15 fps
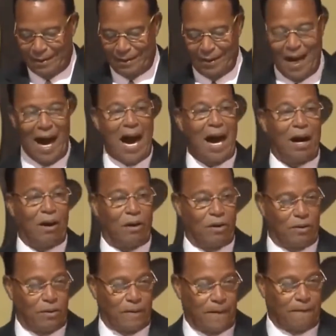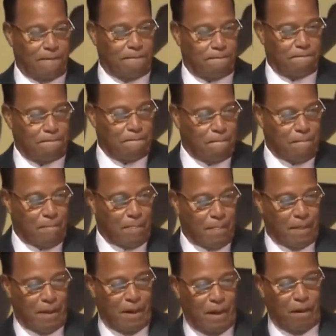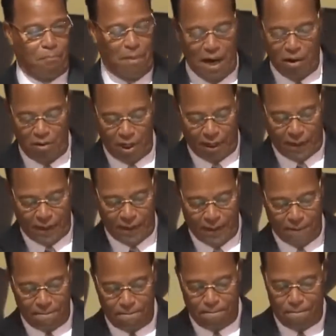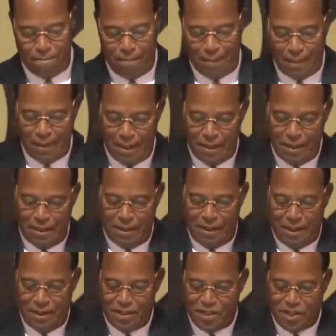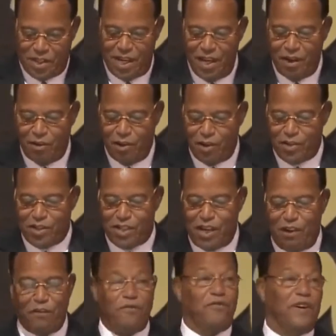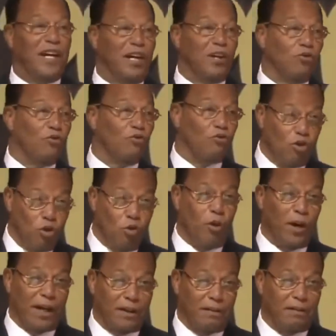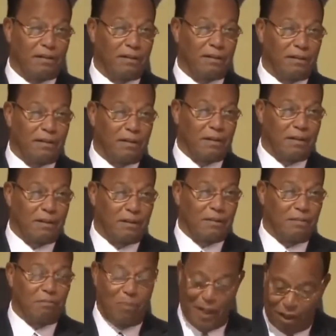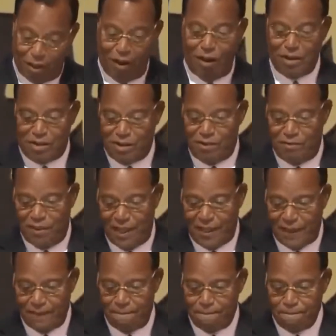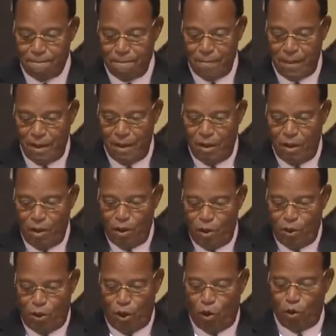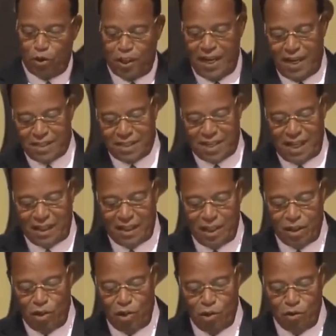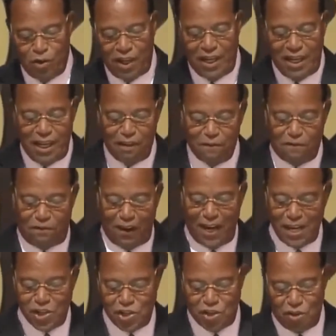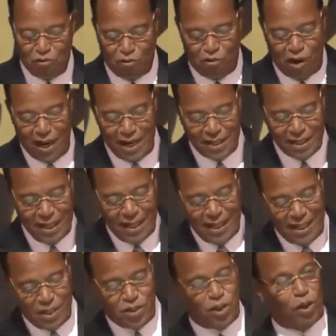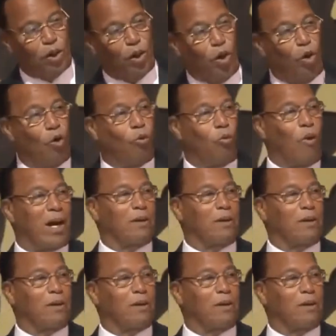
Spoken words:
And now, America is seeing herself in ruin because of it. Though they're telling you the inflation rate is a low